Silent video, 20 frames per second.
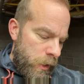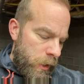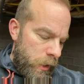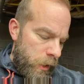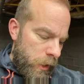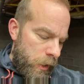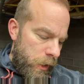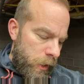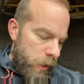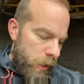
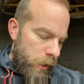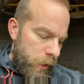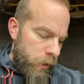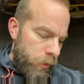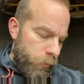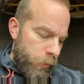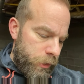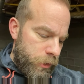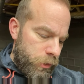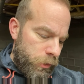an
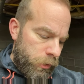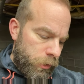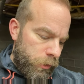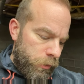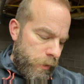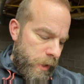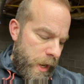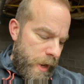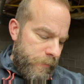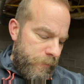original
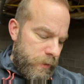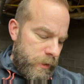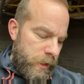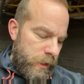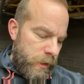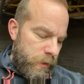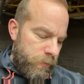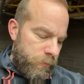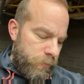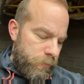
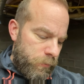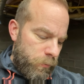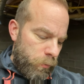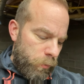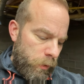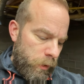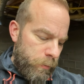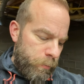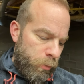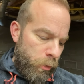gravity of
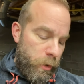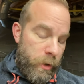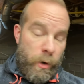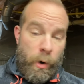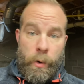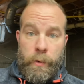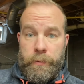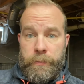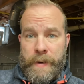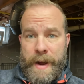
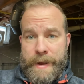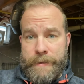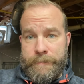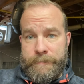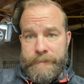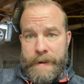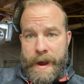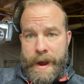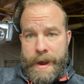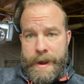
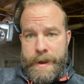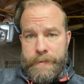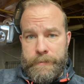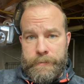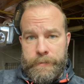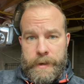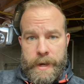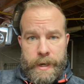1.055